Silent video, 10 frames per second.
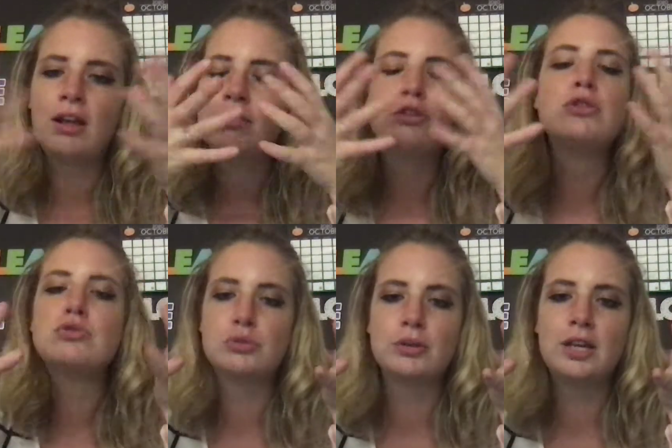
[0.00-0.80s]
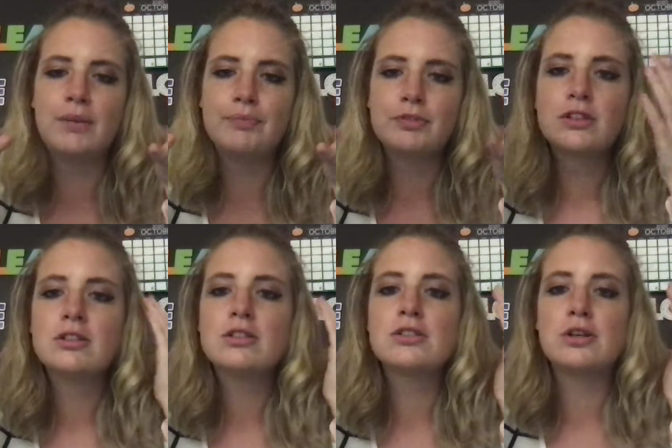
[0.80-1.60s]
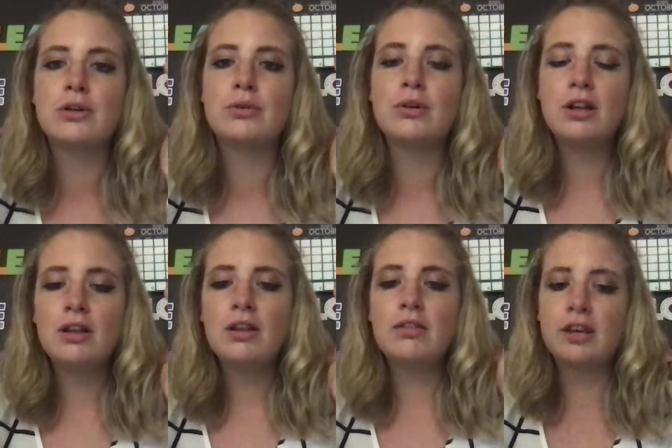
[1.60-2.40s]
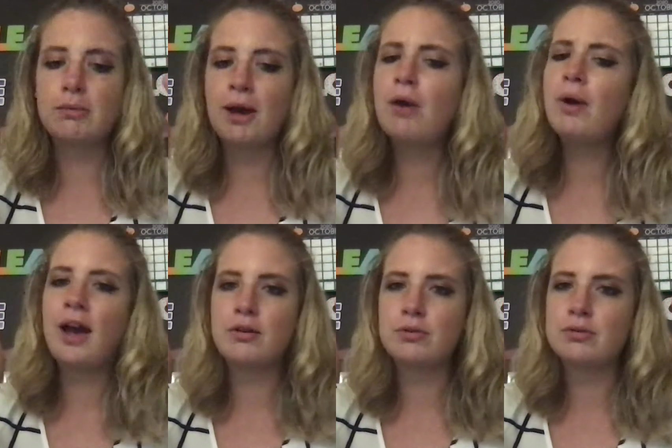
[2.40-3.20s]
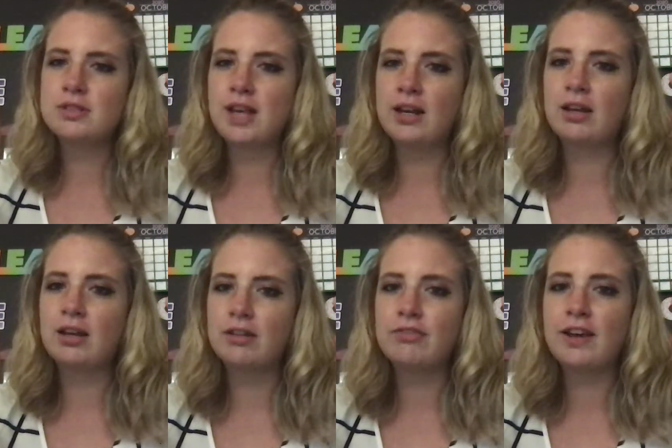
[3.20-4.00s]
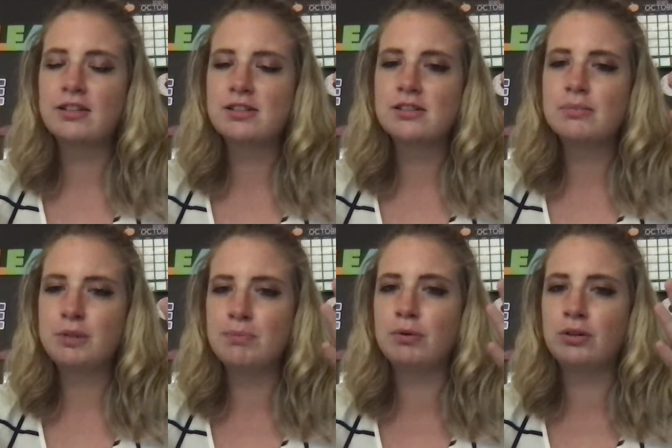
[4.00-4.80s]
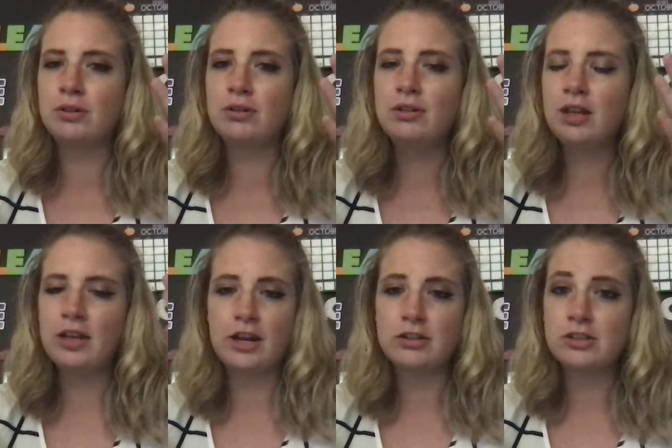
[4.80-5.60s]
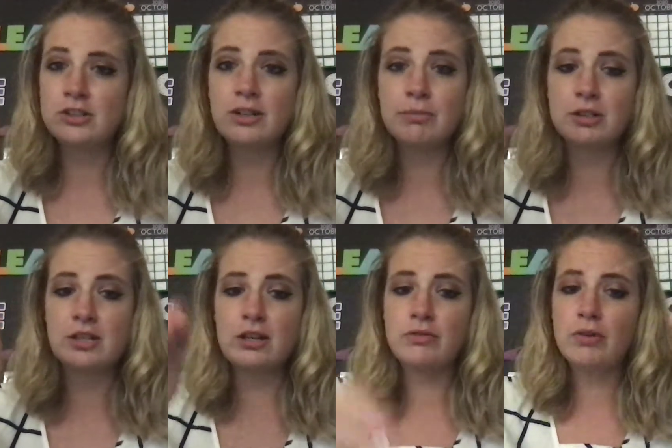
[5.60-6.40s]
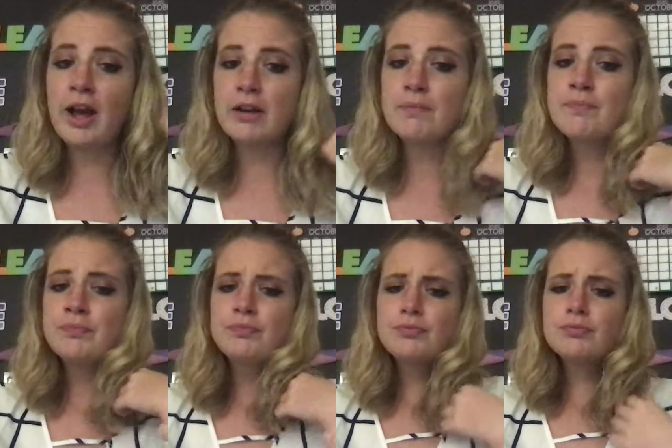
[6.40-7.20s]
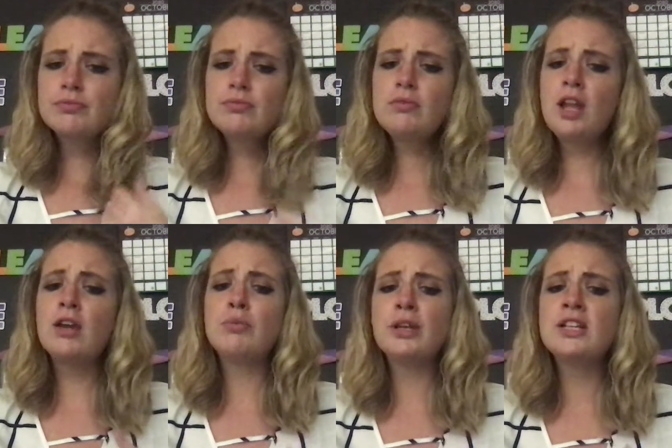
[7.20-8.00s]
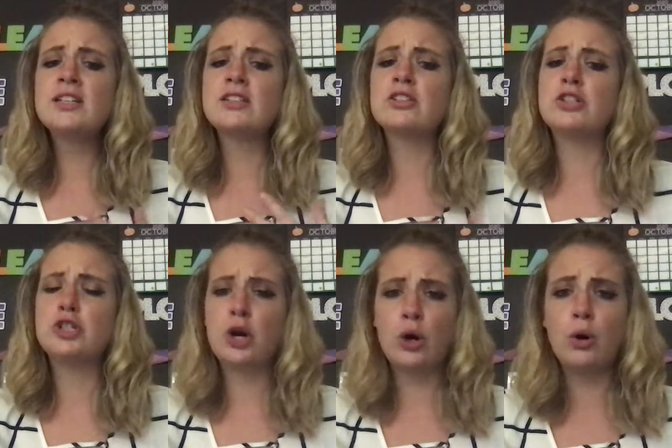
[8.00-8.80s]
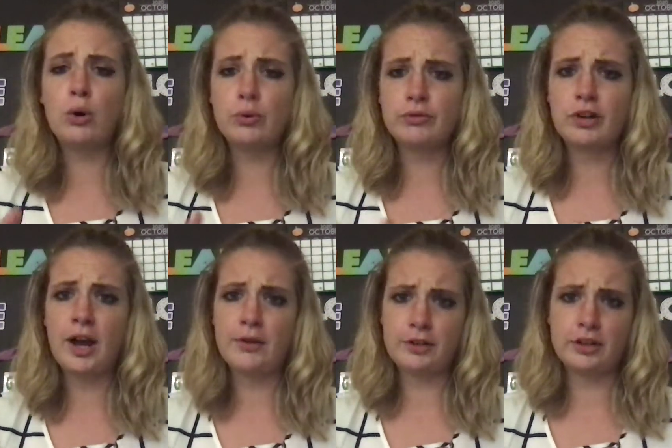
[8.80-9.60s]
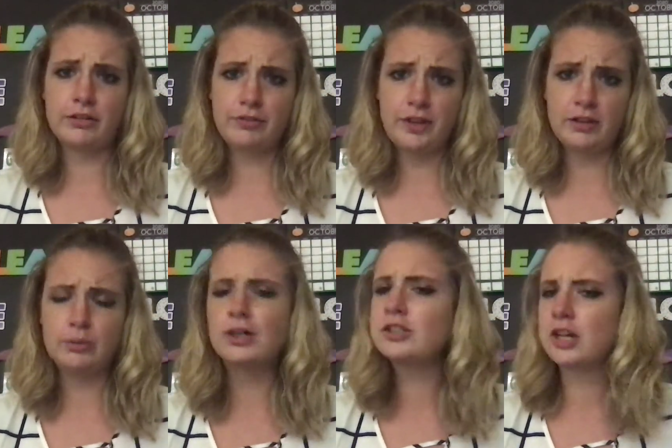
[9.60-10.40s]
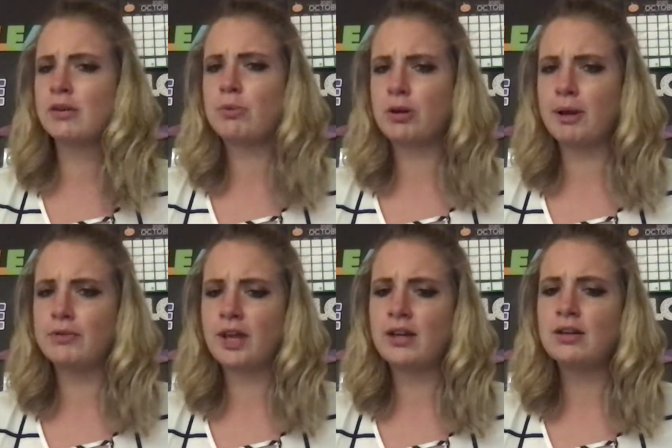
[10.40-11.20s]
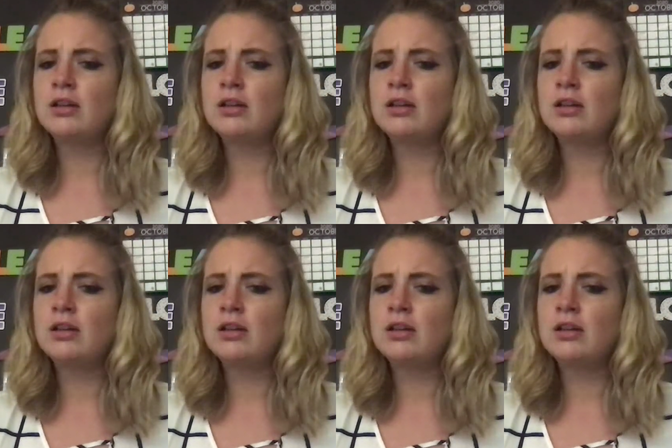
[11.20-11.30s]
usually. So think about how setting affects people, characters in books that you've read. It really sets the tone for how they're going to feel. We're going to talk more about that